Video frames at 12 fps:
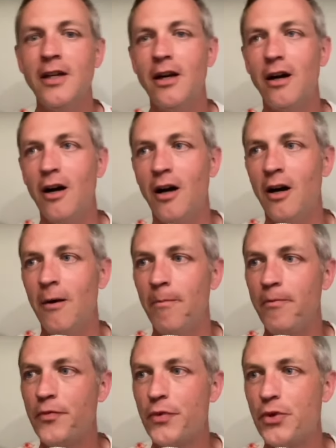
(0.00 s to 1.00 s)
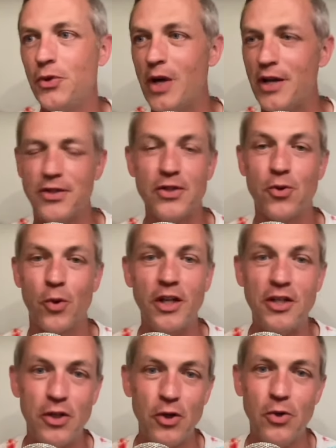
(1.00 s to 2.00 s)
um,
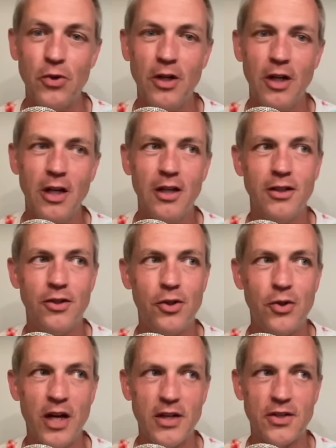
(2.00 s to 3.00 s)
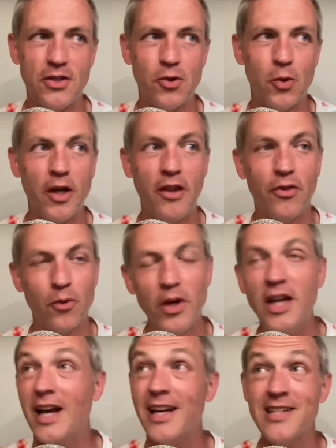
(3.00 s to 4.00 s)
2022, and
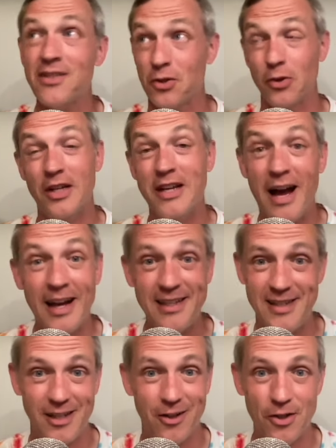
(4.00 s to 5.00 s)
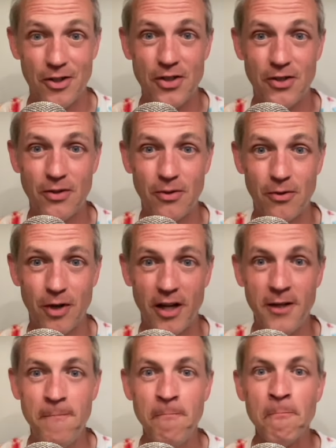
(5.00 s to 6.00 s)
2023. I guess there's only nine years,
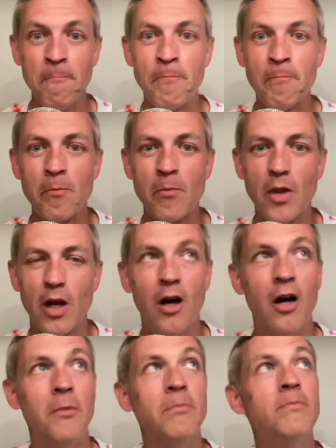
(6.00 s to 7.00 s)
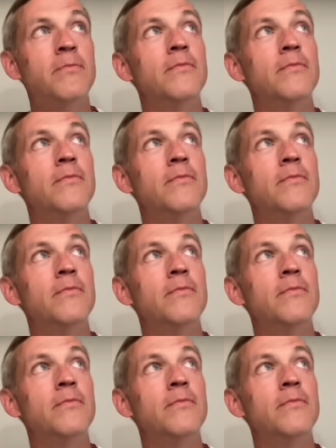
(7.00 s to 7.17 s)
right? Um,